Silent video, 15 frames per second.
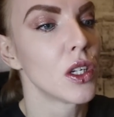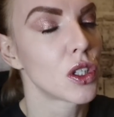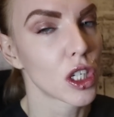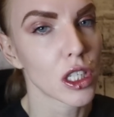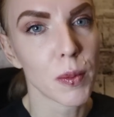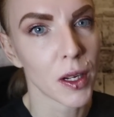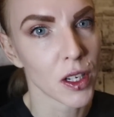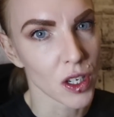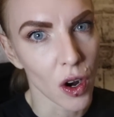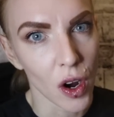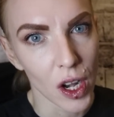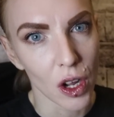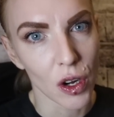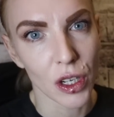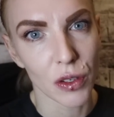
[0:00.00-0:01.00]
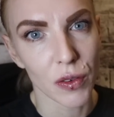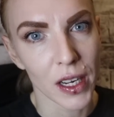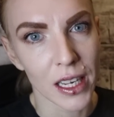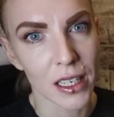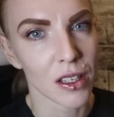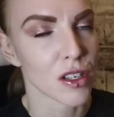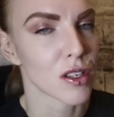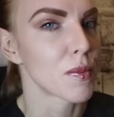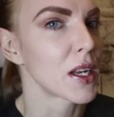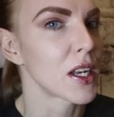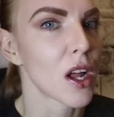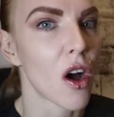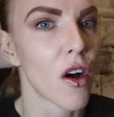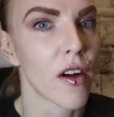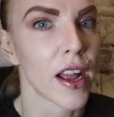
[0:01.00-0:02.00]
just because I like doing it doesn't mean
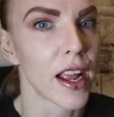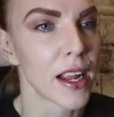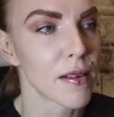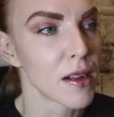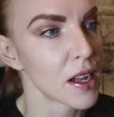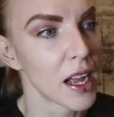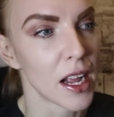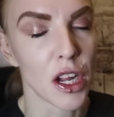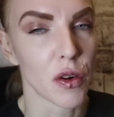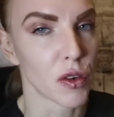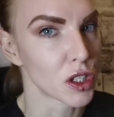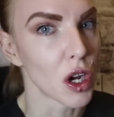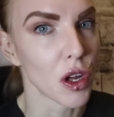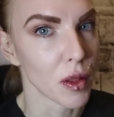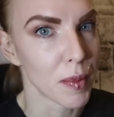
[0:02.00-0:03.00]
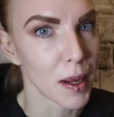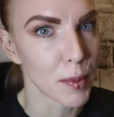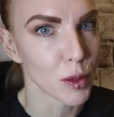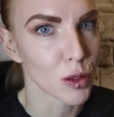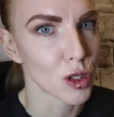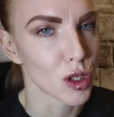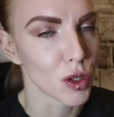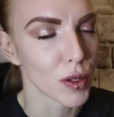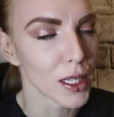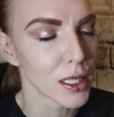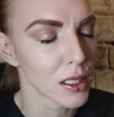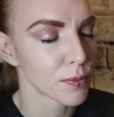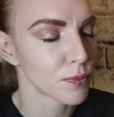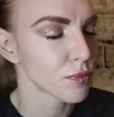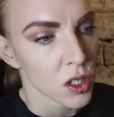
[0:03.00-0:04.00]
that I encourage other people to do it.